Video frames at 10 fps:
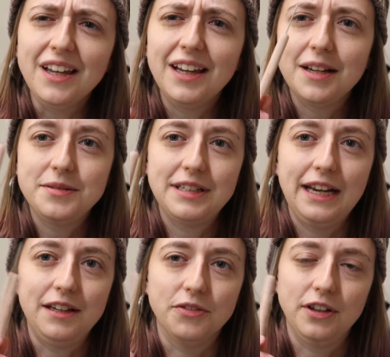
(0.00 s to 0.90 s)
it comes in
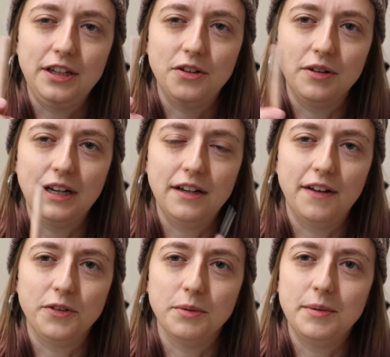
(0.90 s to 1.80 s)
handy for, you know, cutting
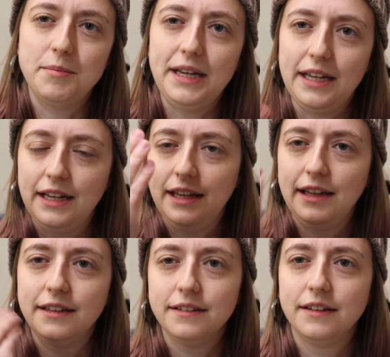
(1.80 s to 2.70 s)
off the rim and making
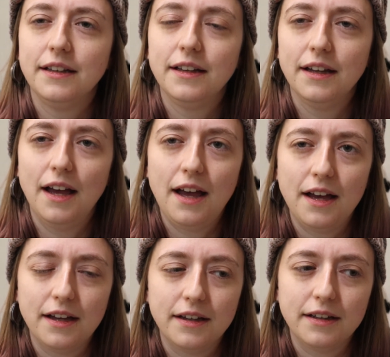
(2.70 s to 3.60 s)
it
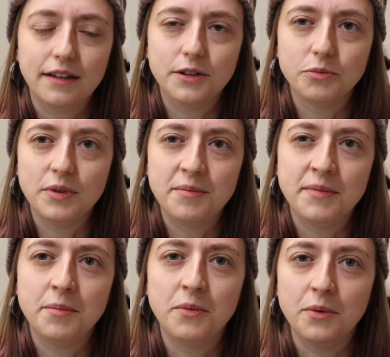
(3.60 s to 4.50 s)
the rim
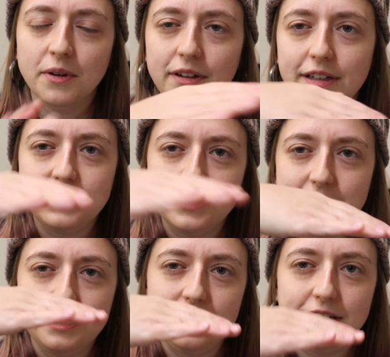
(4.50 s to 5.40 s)
a more
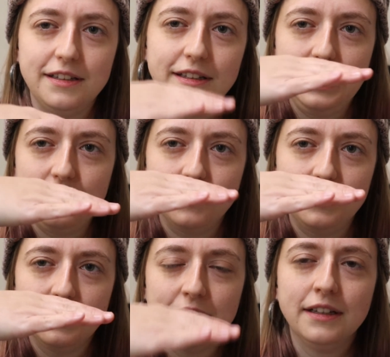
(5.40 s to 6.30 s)
consistent and
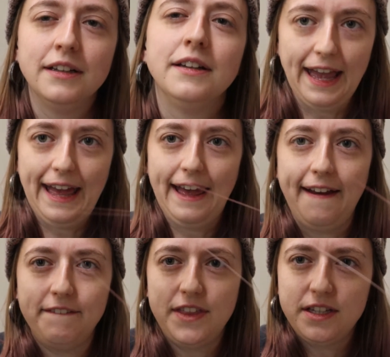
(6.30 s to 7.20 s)
even. I
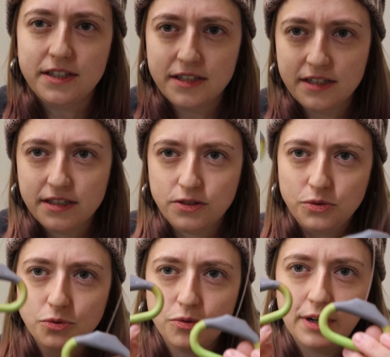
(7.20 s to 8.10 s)
have this
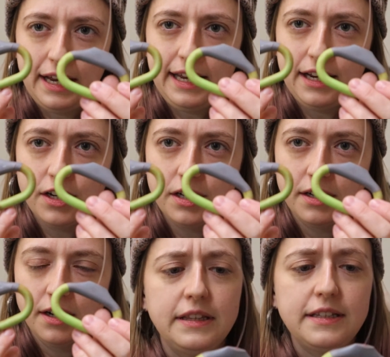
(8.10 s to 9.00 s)
tool right here.
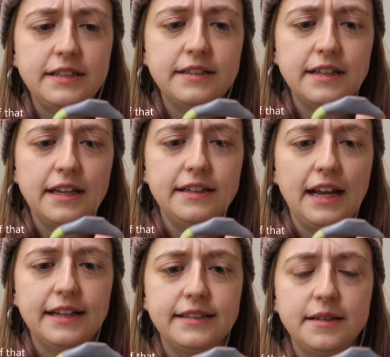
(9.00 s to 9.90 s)
This is an
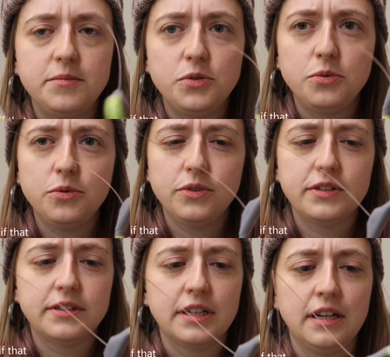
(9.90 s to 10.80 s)
XM
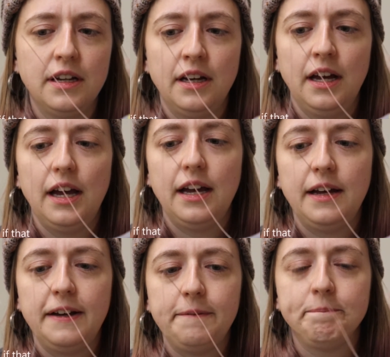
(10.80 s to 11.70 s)
Tools.
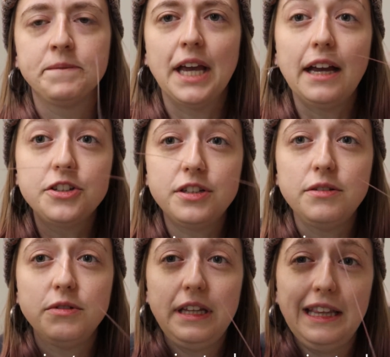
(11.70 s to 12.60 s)
I
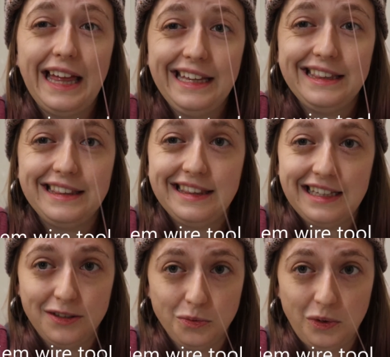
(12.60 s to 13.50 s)
actually really like
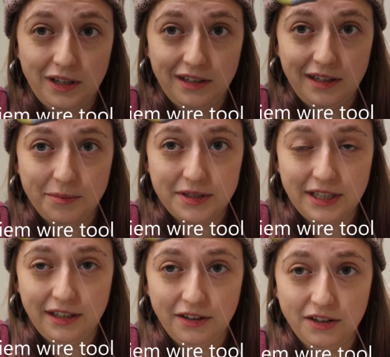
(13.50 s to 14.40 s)
this one in
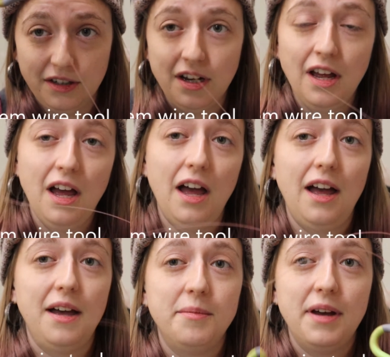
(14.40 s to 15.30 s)
particular.
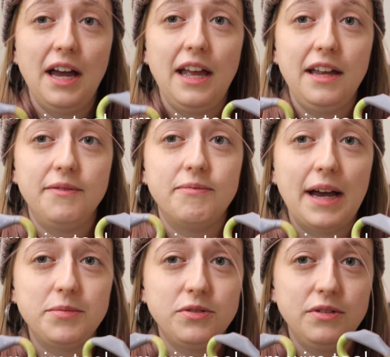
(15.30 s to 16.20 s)
I
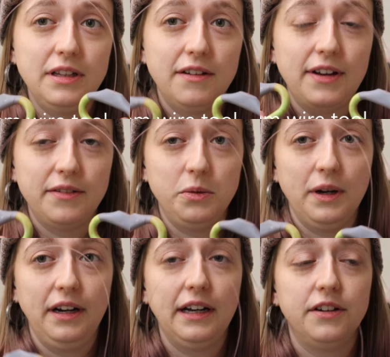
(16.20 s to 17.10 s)
absolutely love having
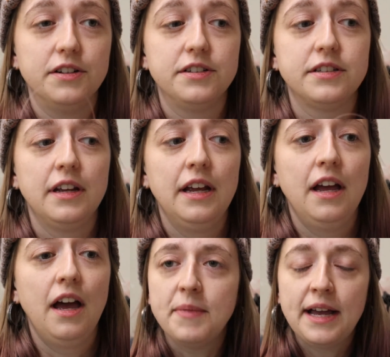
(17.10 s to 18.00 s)
wire cutters.
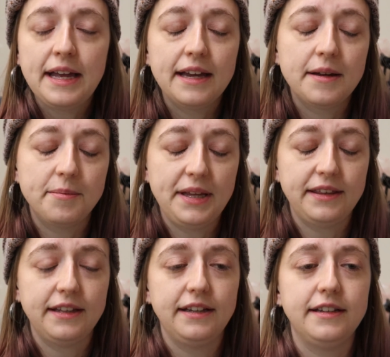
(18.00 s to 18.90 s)
My
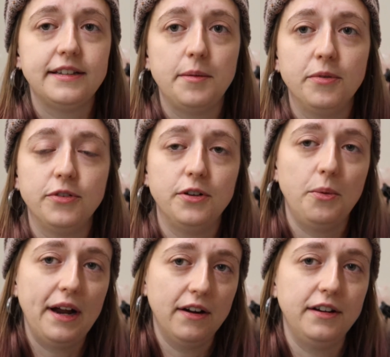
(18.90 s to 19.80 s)
method is I prefer to
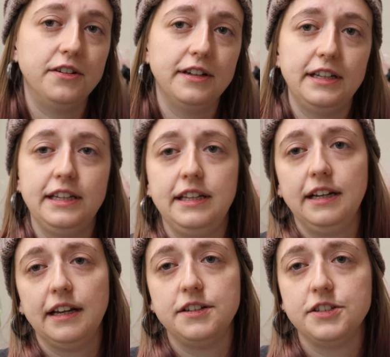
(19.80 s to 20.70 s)
wire under it and then
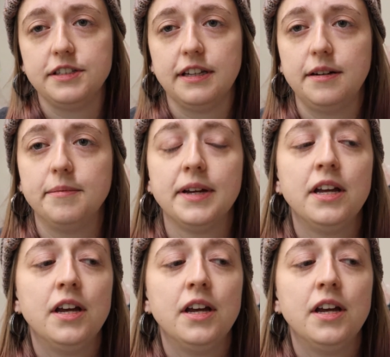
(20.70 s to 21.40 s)
kind of just let them